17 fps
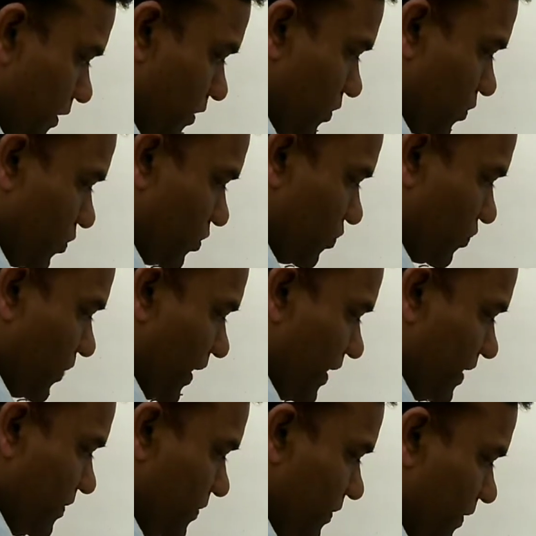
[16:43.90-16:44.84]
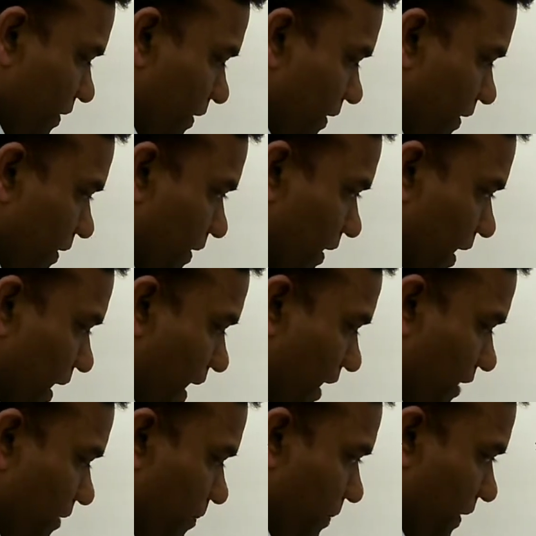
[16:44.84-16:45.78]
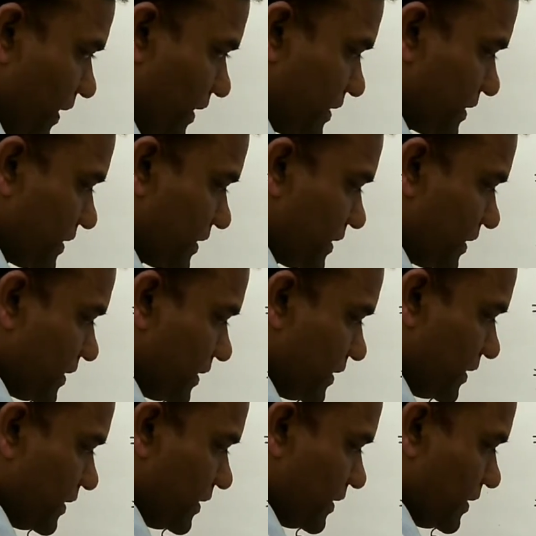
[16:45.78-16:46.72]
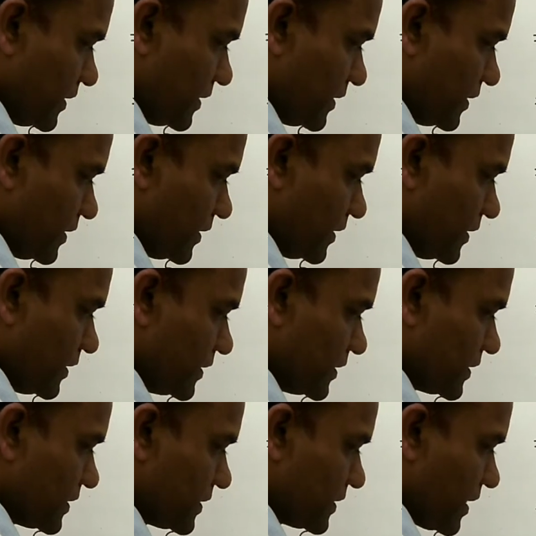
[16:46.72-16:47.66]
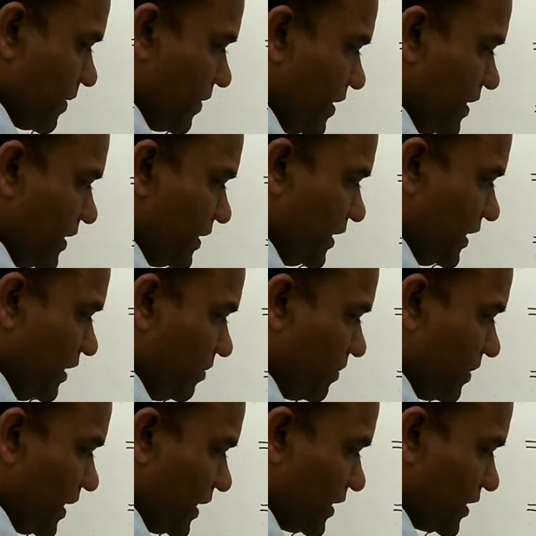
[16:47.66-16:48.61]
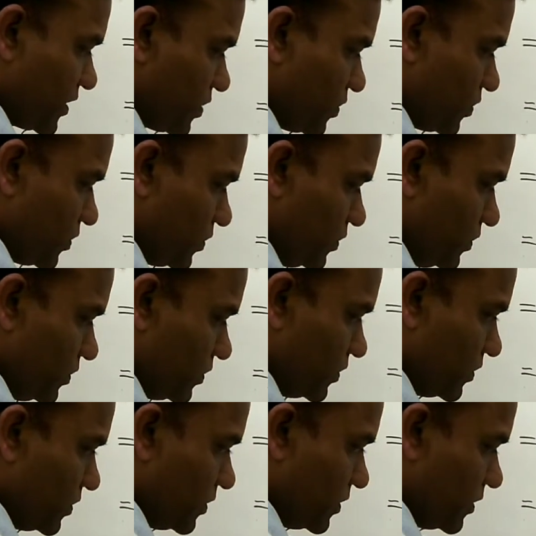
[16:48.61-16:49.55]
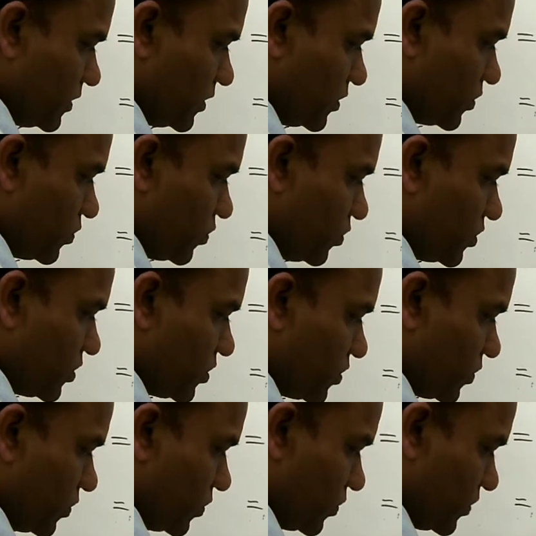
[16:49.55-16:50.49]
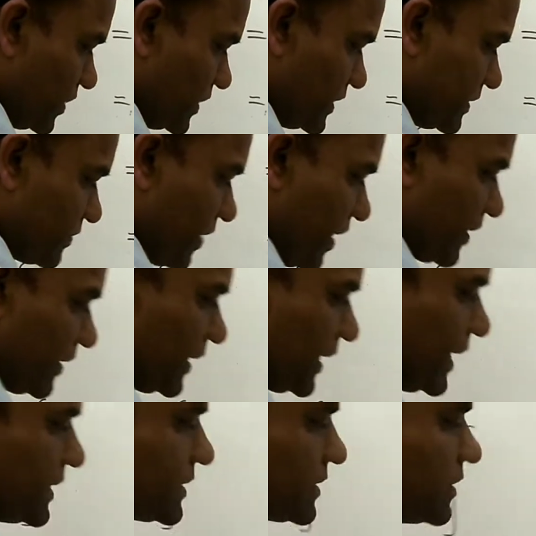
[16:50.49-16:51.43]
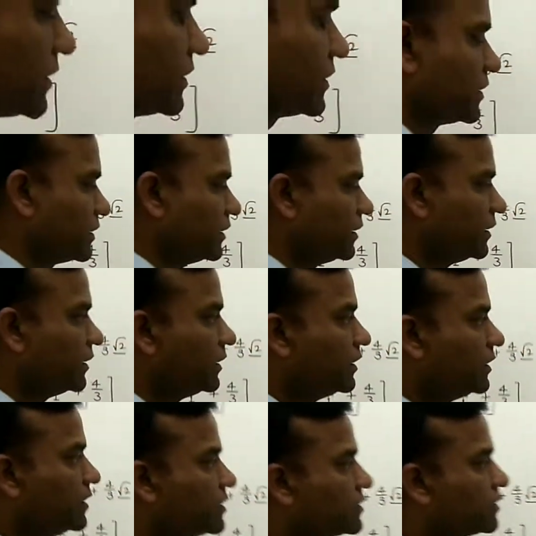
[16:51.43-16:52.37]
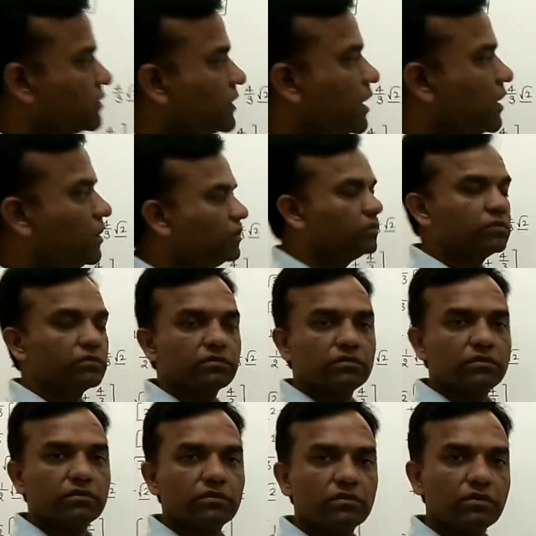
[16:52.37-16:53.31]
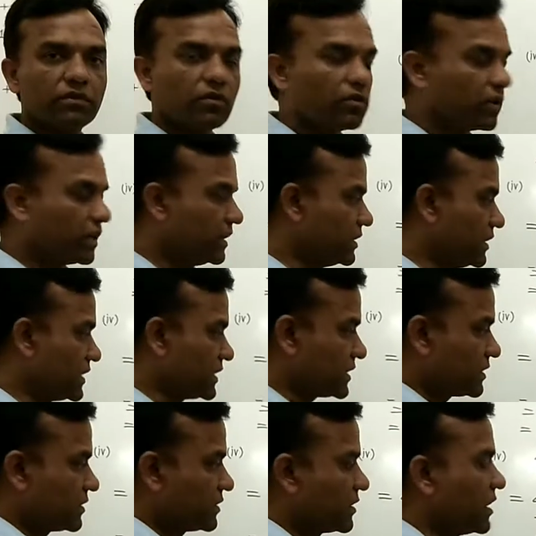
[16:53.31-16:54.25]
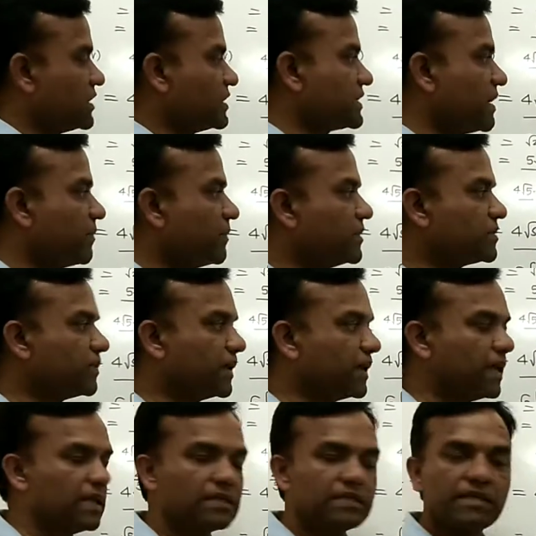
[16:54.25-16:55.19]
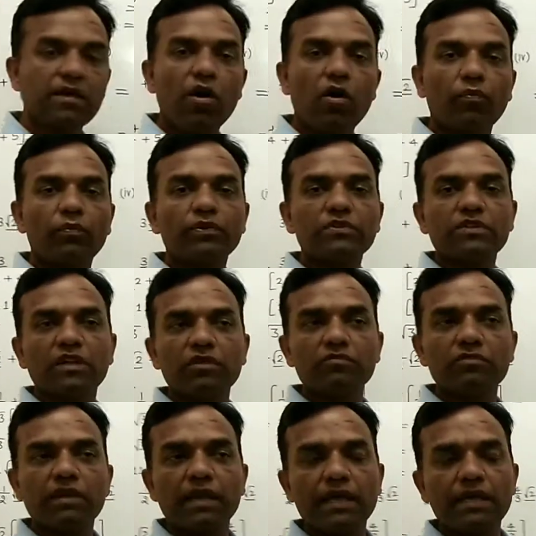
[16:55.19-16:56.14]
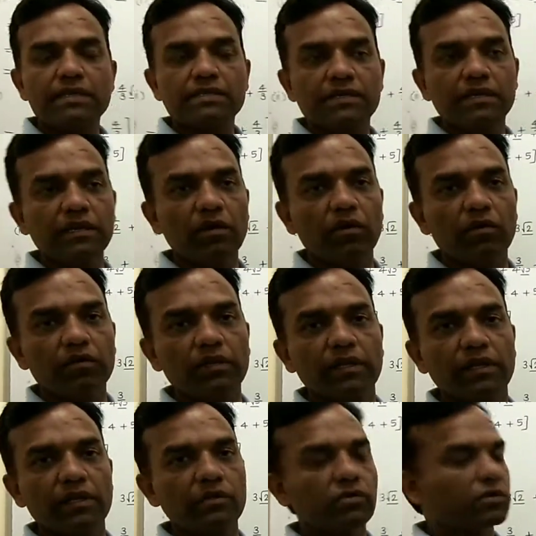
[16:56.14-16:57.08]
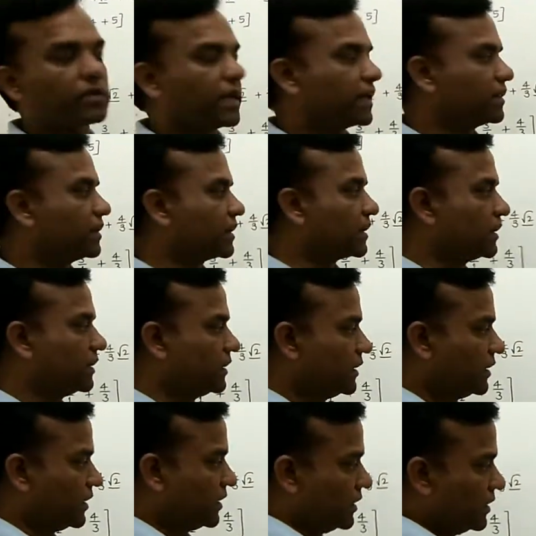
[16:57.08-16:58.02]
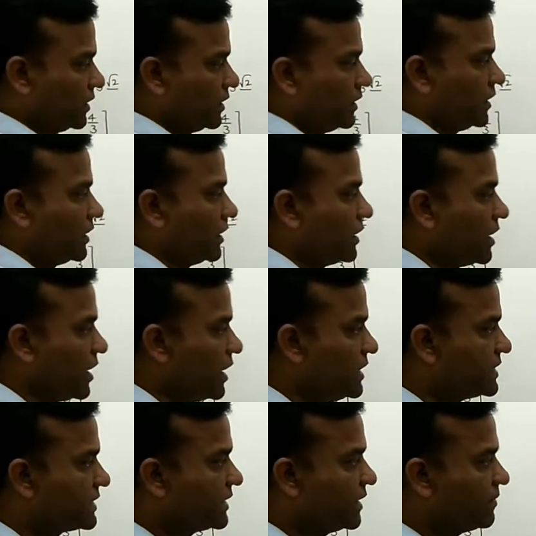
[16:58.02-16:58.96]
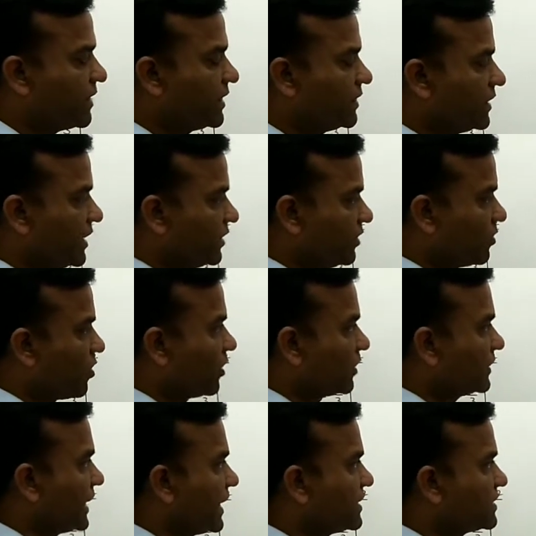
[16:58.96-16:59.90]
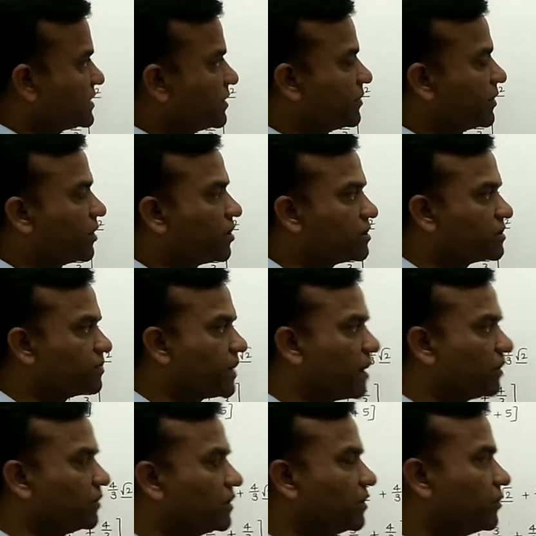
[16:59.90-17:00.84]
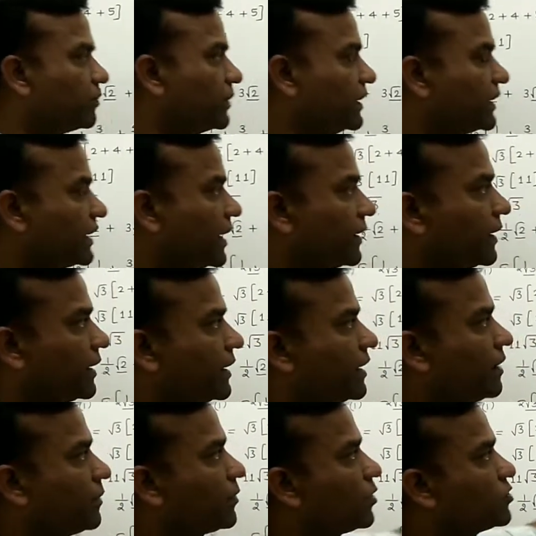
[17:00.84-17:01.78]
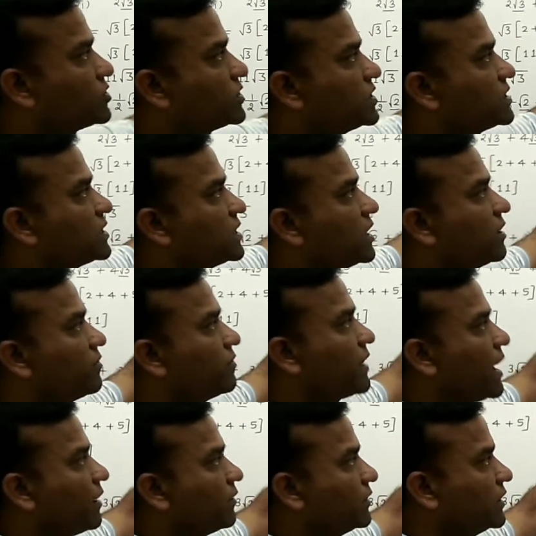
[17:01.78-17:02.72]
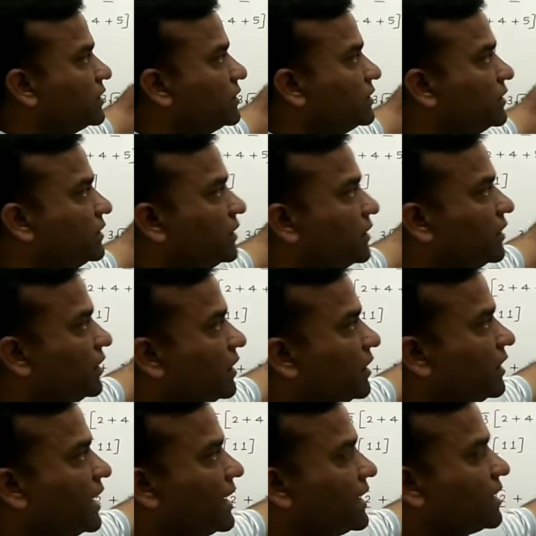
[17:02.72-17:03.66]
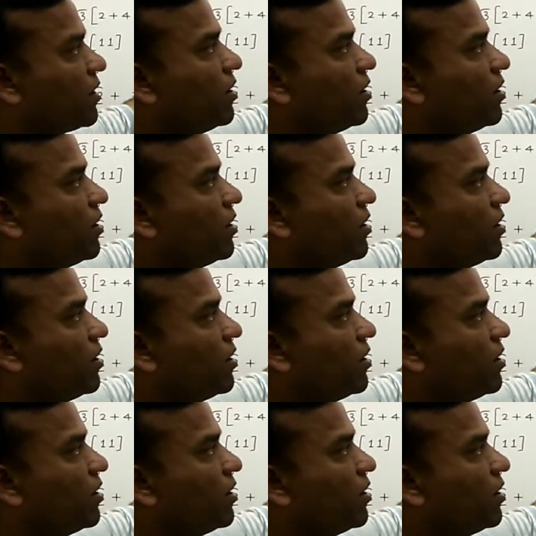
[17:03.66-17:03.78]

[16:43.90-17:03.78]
root 5 and plus 17 by 2 root 2 is final answer. So now, okay, this concept is very easy, operation is very easy. Only you take the LCM and then you got the answer, because we have the different category of questions. Here we have the like